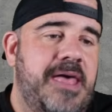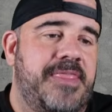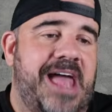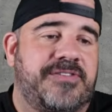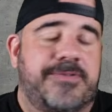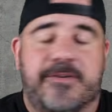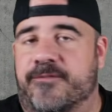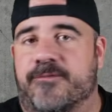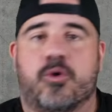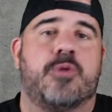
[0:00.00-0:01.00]
That's the
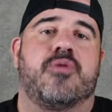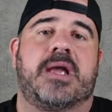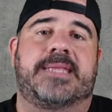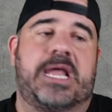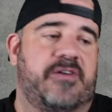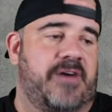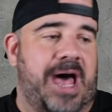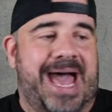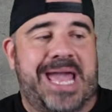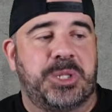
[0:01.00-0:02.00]
full breakdown of
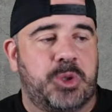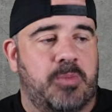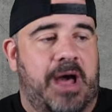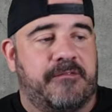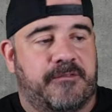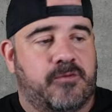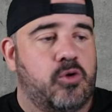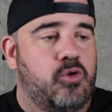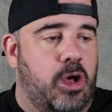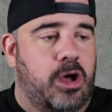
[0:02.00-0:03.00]
how I do my
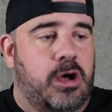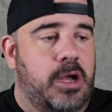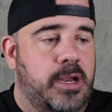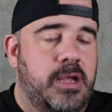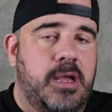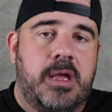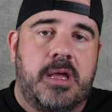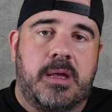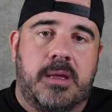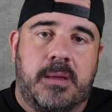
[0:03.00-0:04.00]
full on
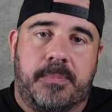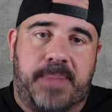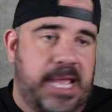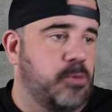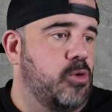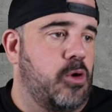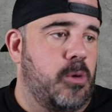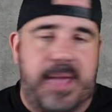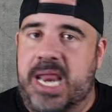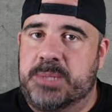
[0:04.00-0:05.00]
bankroll
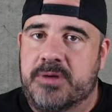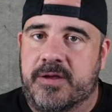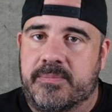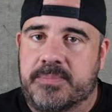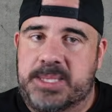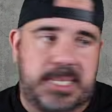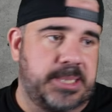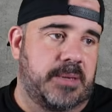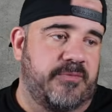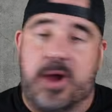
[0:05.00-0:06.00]
management
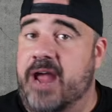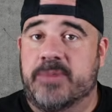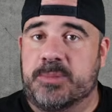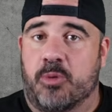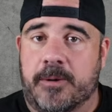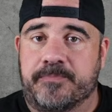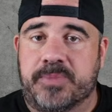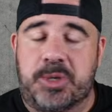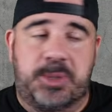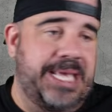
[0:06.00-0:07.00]
system for every sport.
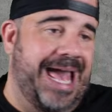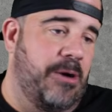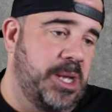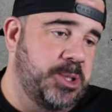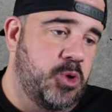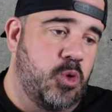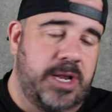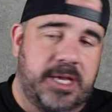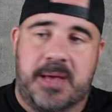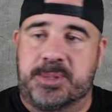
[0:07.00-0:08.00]
You see how I do when
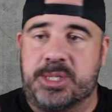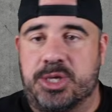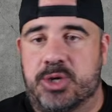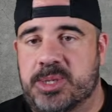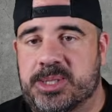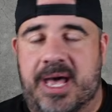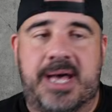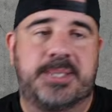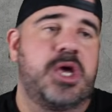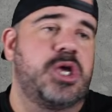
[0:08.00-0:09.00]
it comes to the unit
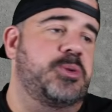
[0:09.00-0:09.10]
size.